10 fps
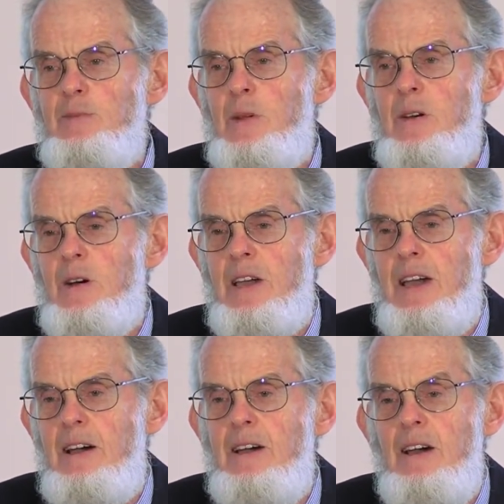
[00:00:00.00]
but
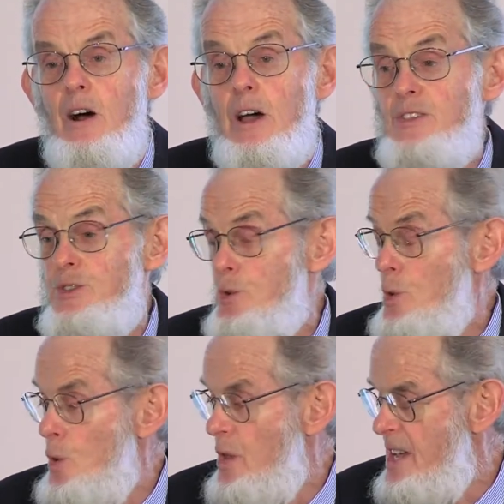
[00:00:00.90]
I, uh, I
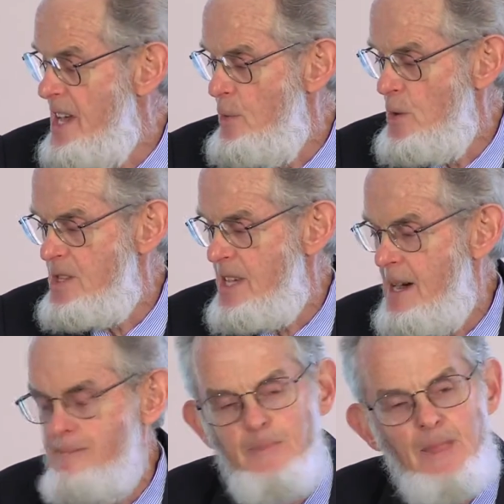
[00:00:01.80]
saw that he was, uh,